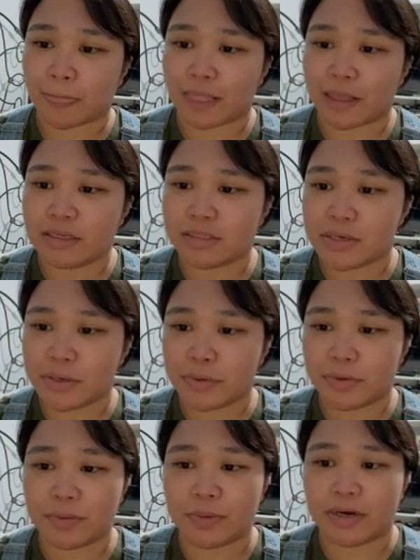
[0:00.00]
As you know,
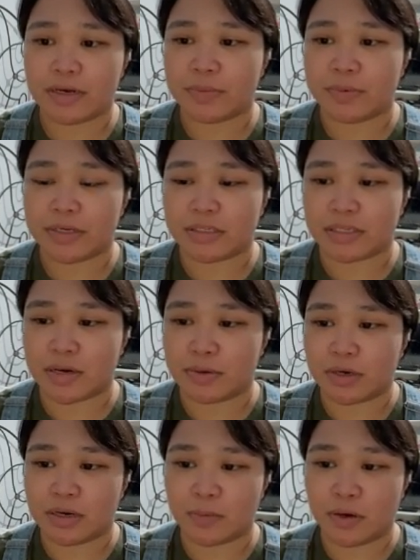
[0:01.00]
the body breaks down
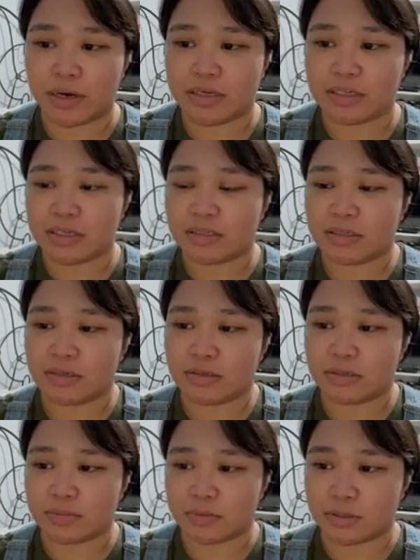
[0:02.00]
carbohydrates into
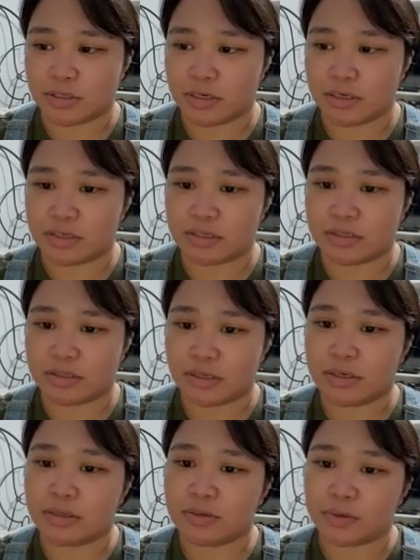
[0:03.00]
simple sugars,
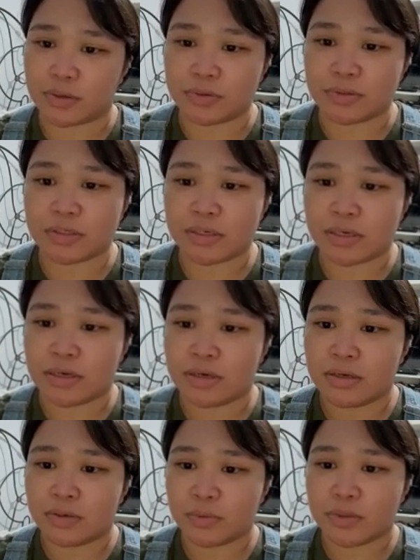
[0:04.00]
like glucose,
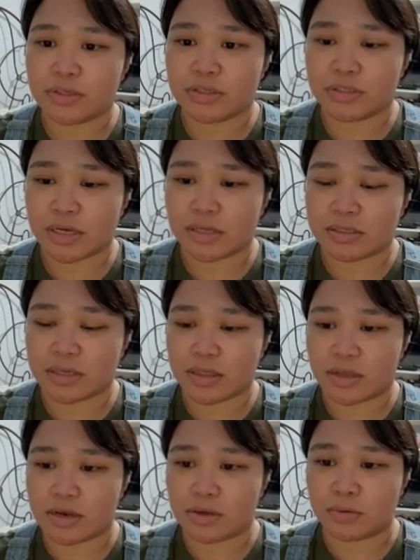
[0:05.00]
which your cells can
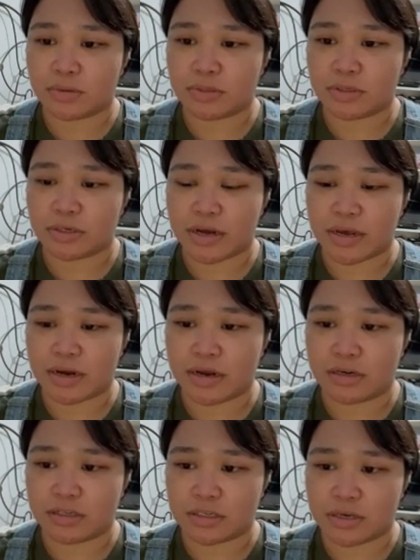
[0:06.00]
then use to create
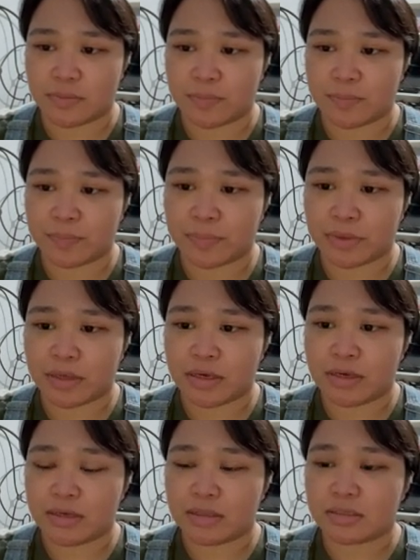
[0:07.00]
energy.
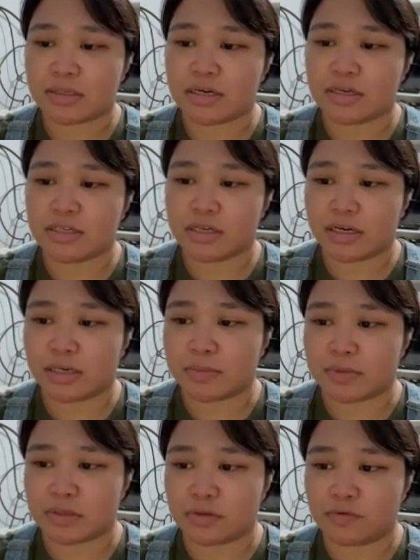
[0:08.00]
This energy
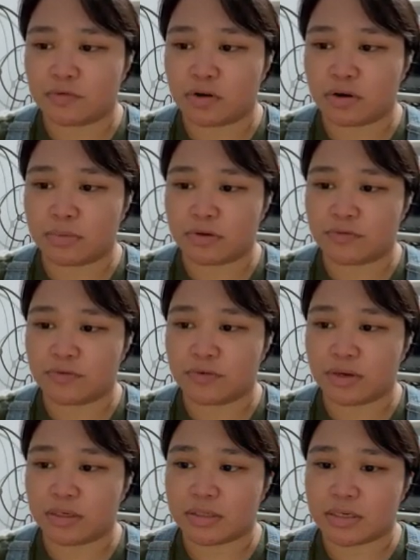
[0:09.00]
comes in the form of
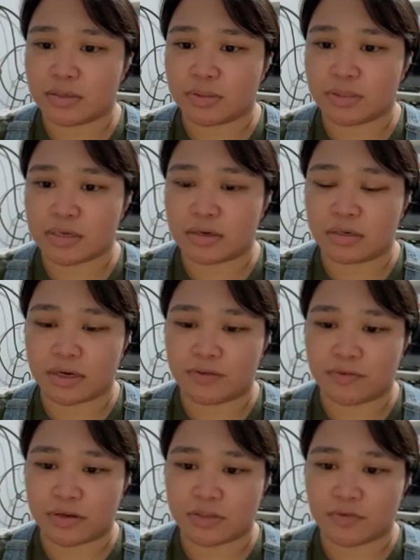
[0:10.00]
adenosine
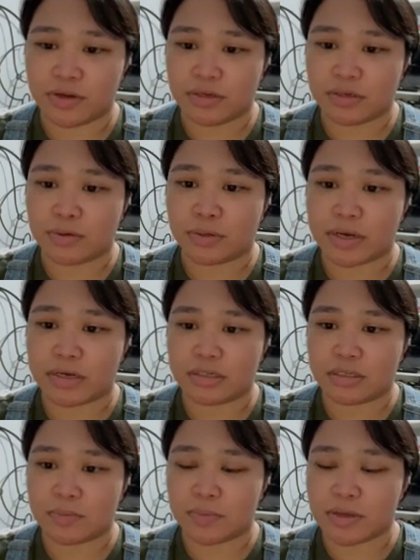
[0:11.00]
triphosphate, or
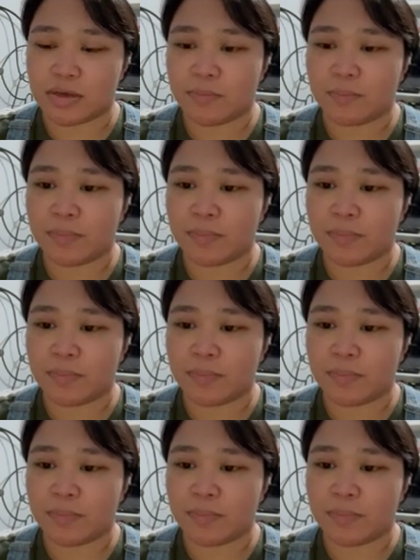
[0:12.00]
ATP,